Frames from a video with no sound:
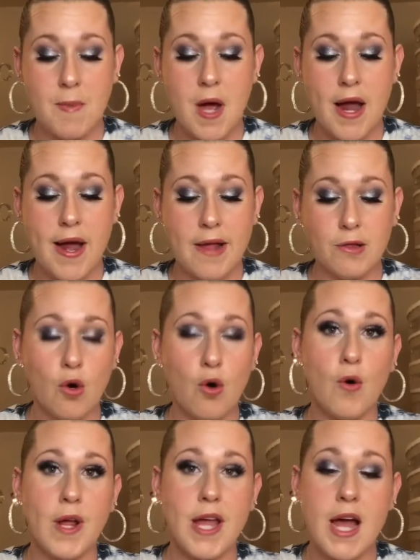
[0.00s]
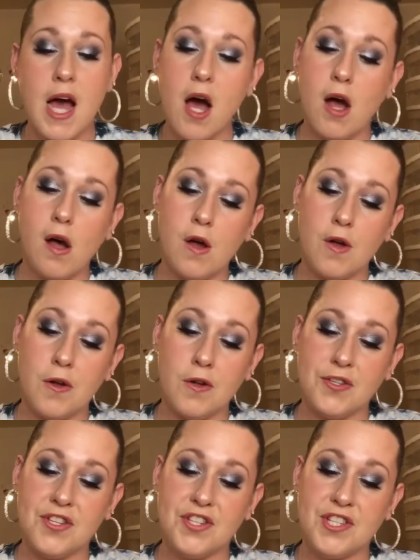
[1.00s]
my
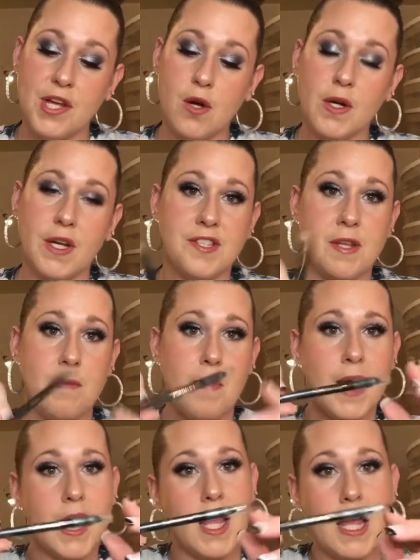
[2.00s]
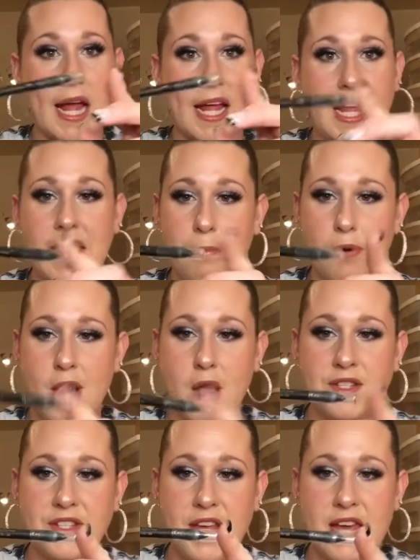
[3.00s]
L'Oreal Silkissime. I can't
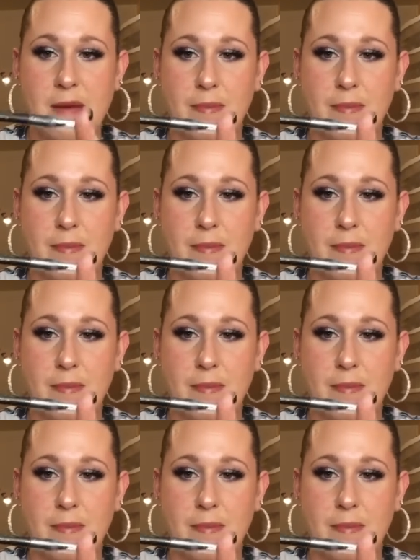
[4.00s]
pronounce it,